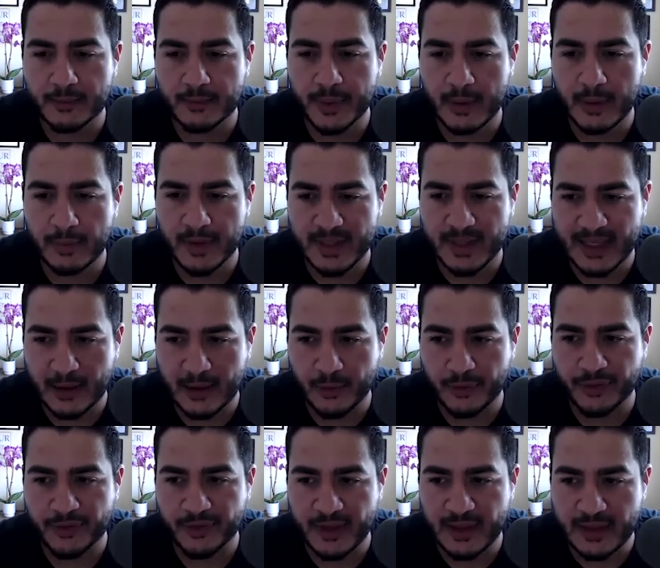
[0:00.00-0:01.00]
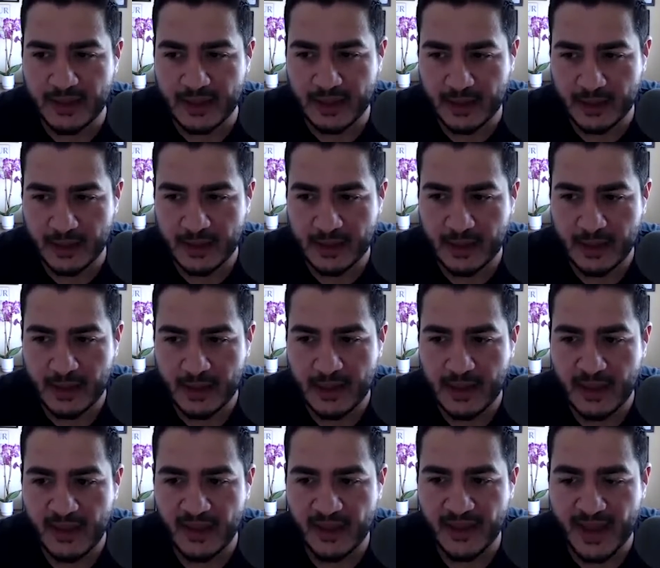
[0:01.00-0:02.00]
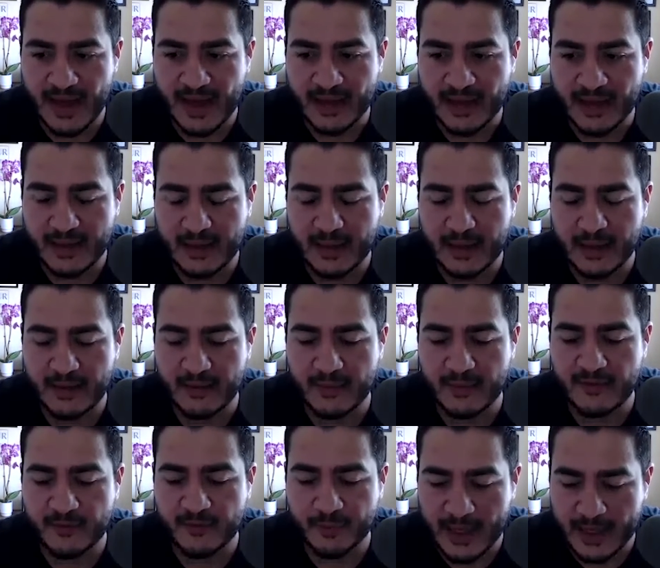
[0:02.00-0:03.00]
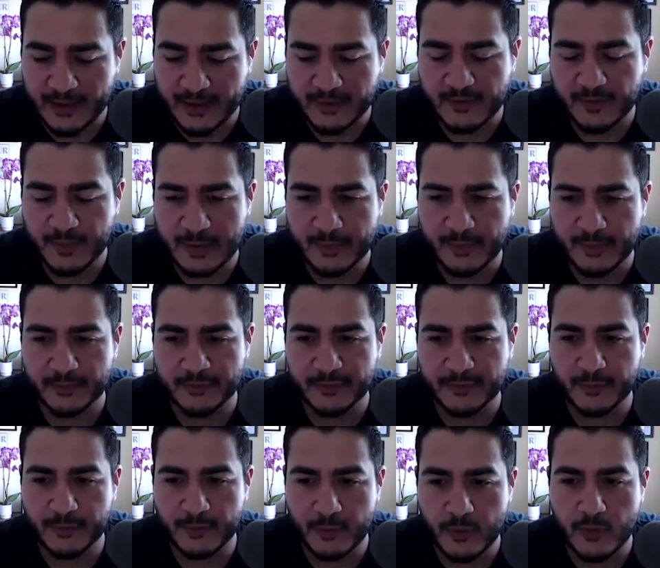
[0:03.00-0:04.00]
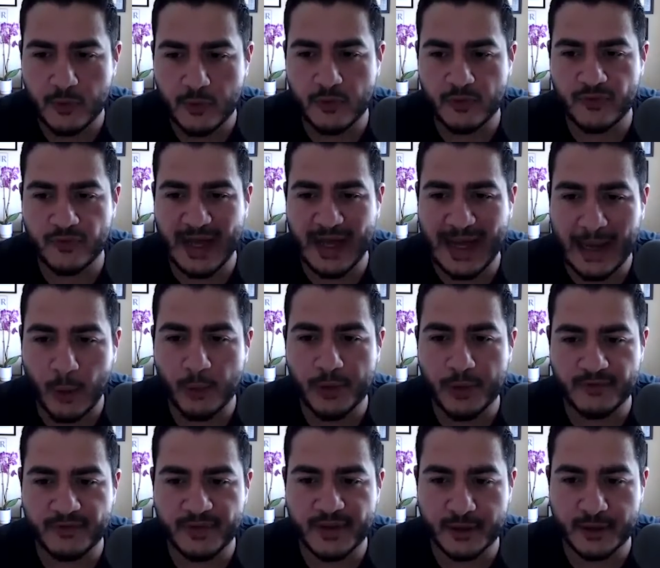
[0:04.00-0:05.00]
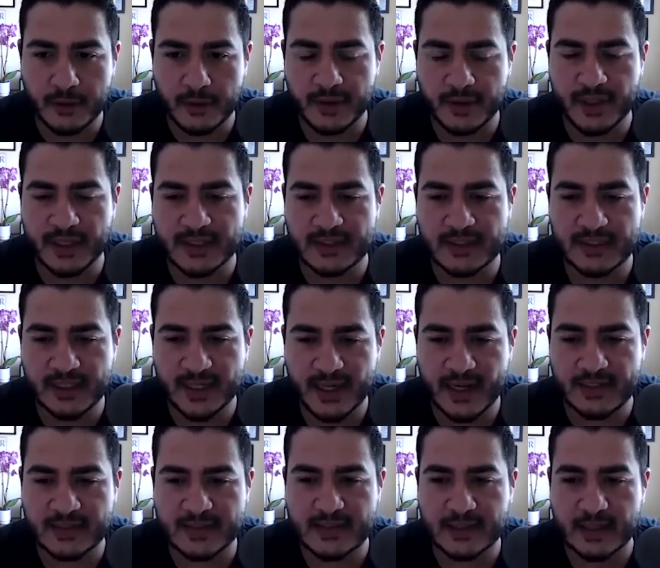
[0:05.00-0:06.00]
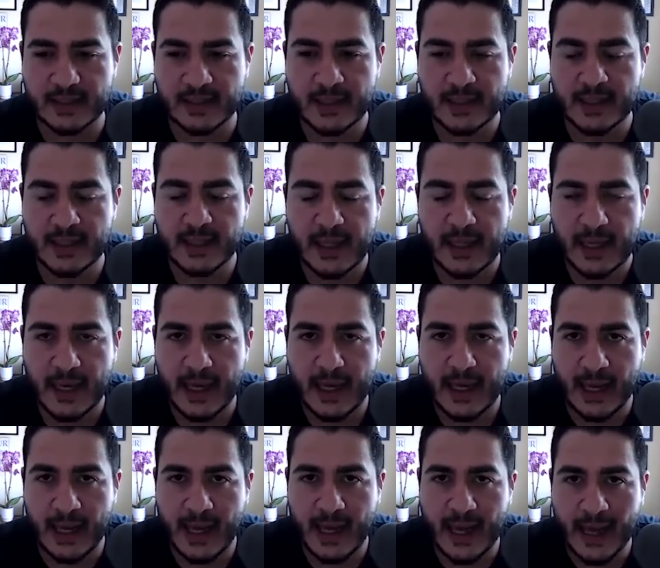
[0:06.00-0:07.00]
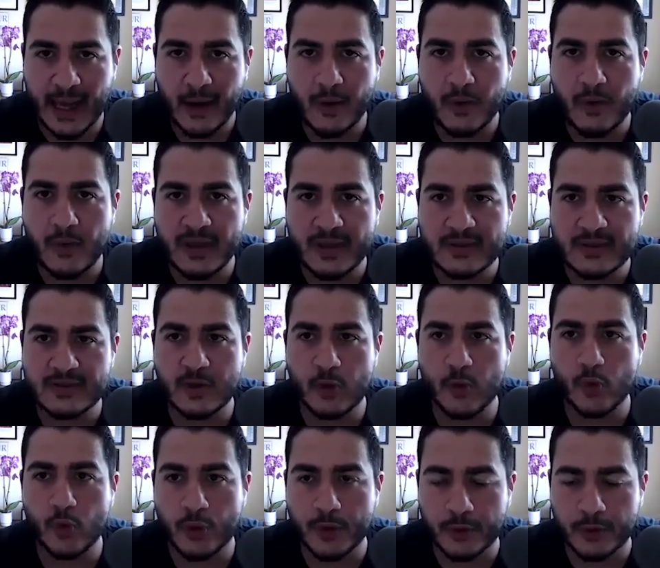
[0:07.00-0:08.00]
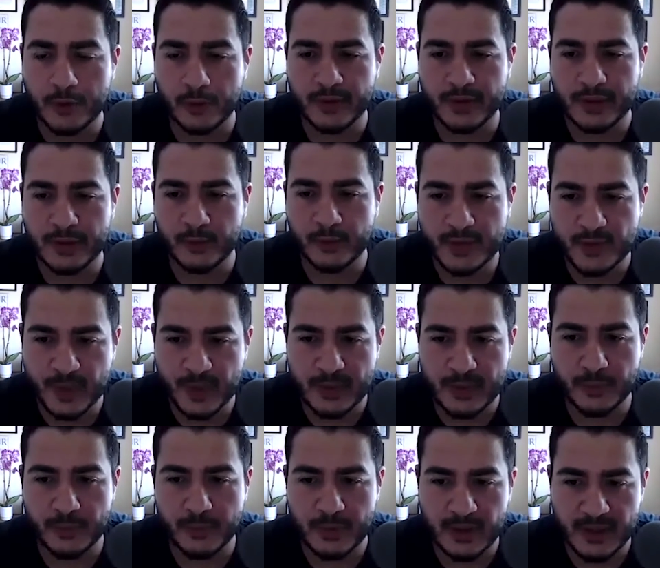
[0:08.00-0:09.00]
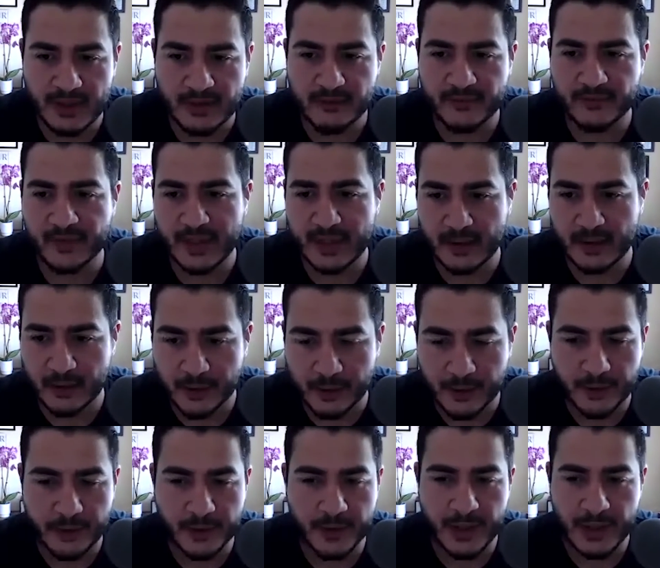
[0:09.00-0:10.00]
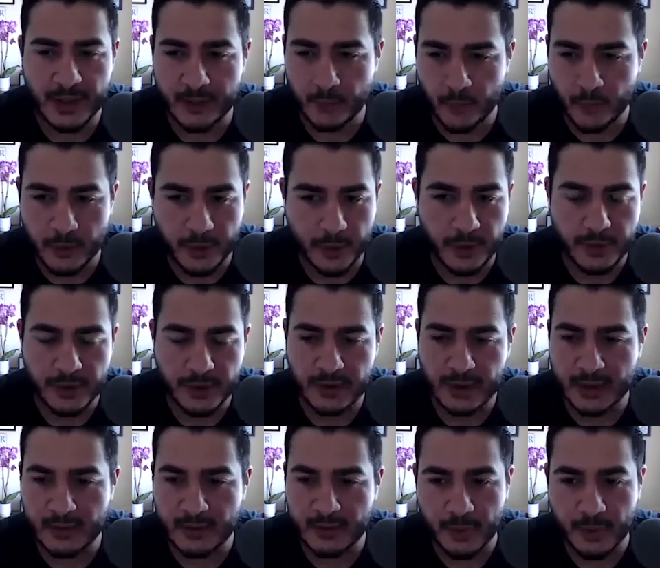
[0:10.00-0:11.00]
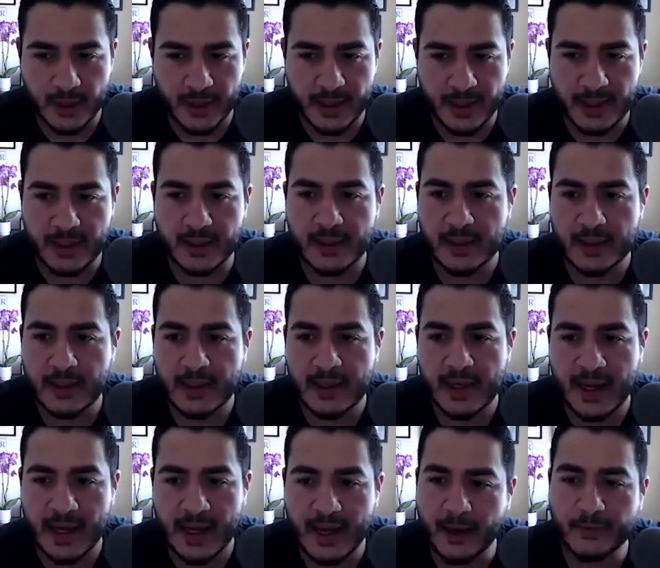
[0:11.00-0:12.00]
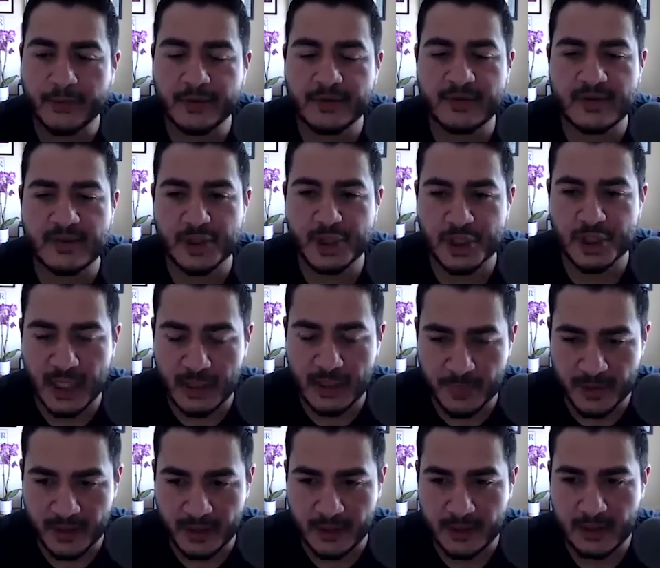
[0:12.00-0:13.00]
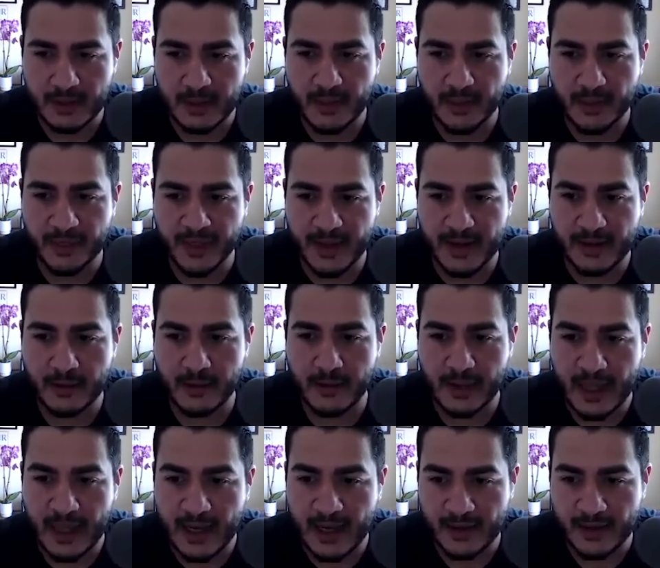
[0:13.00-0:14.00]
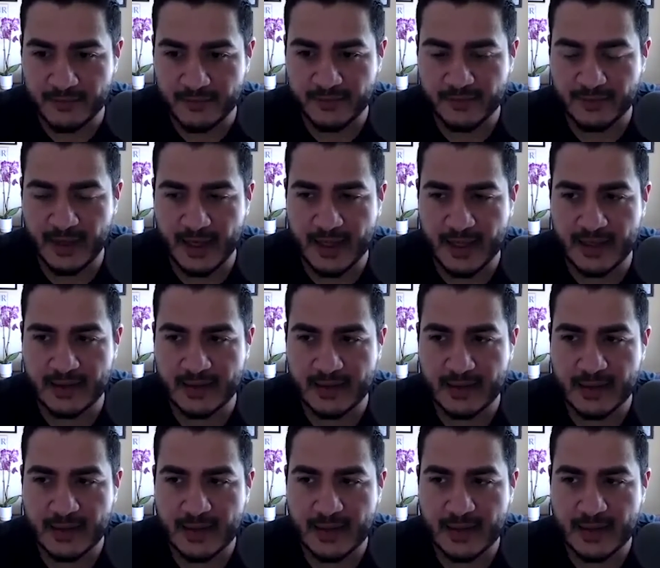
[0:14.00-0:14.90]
public health thinking that inspires people to move out of their clinics and ask, how is the world in which people live and learn and work and play, how is it shaping their lives? And